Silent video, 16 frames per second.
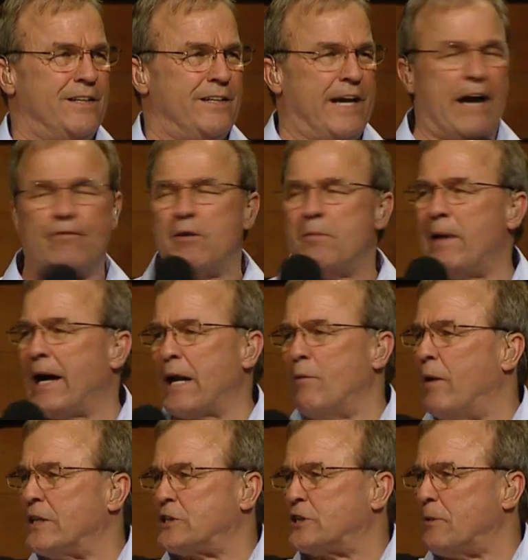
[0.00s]
Everybody
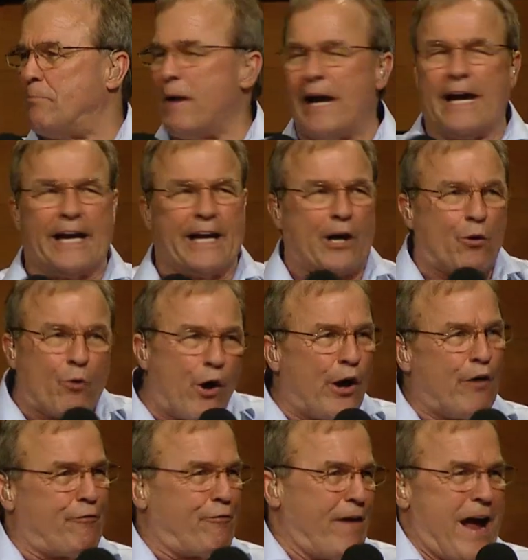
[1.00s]
wants to be in a
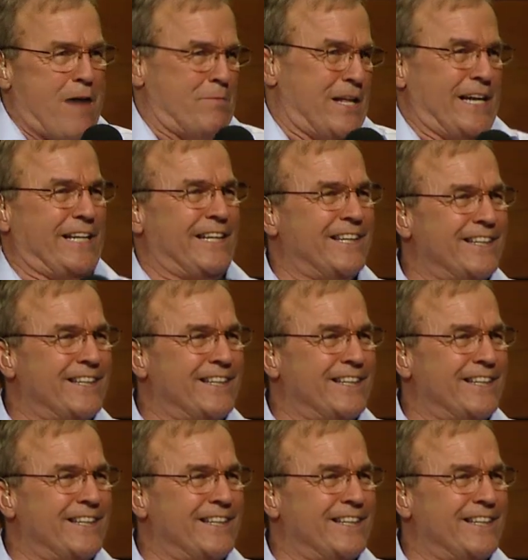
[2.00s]
royal family.